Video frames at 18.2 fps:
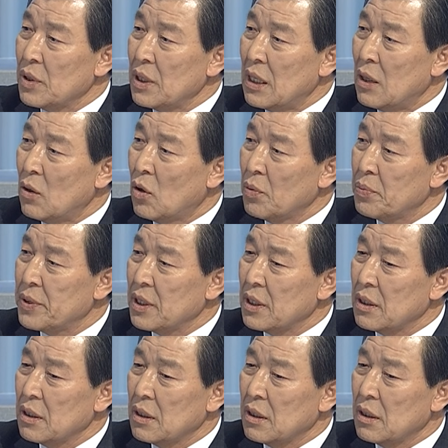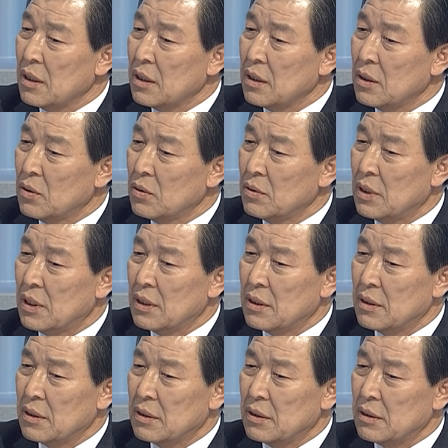are hoping,
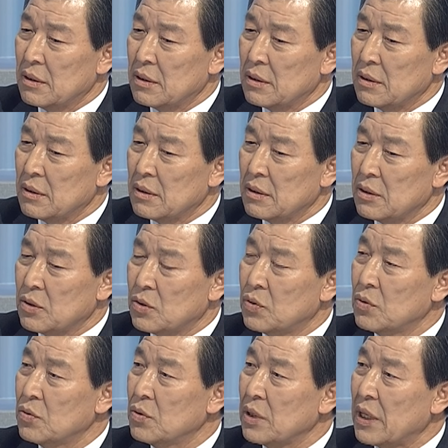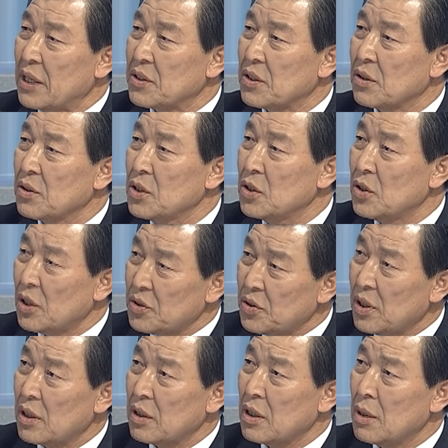through Kaesong
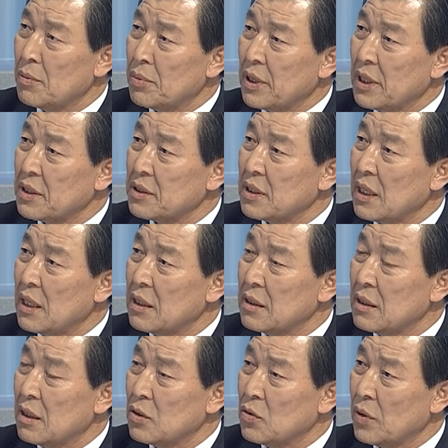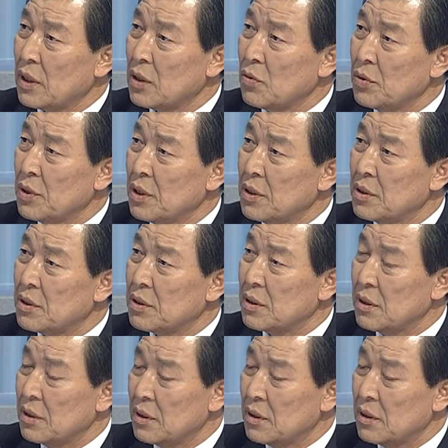Industrial Complex and together with,